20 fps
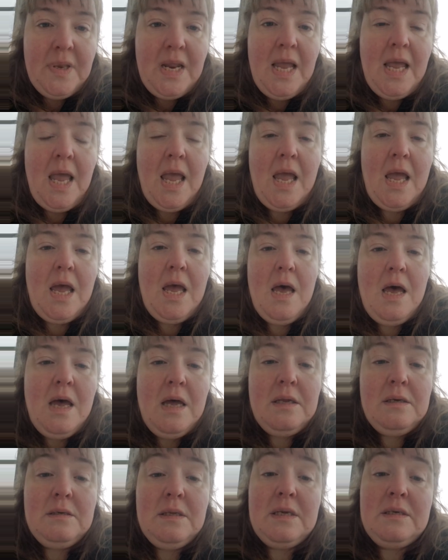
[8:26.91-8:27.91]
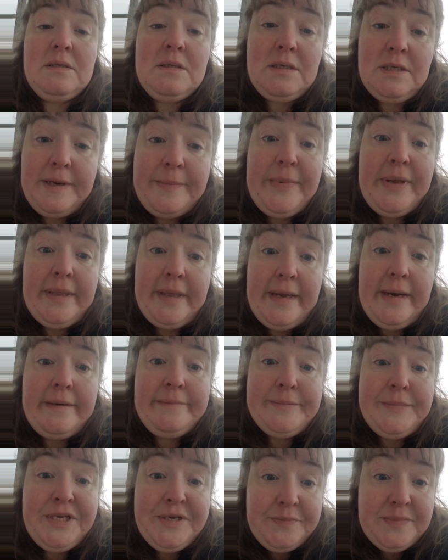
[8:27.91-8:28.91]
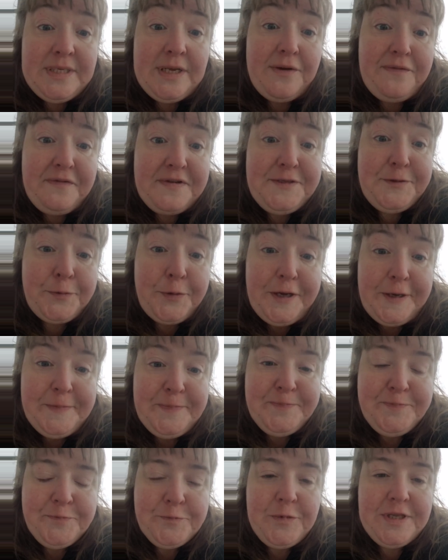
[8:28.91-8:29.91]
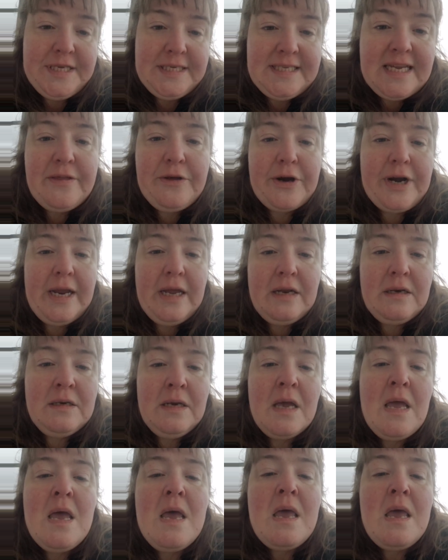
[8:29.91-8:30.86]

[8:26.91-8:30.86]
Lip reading: and then stimulate himself as well with his other hand.